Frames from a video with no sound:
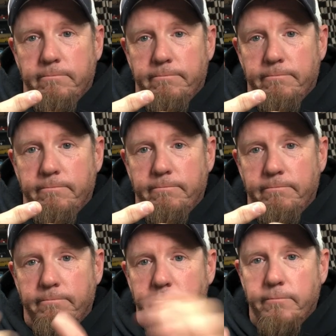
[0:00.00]

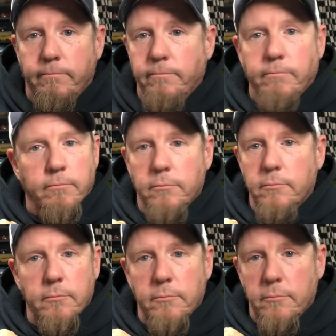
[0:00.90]

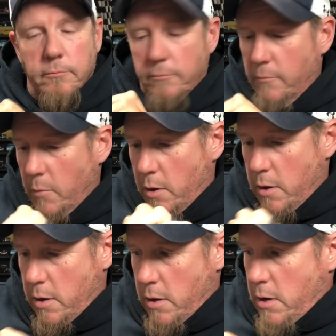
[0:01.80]
Nobody speaks.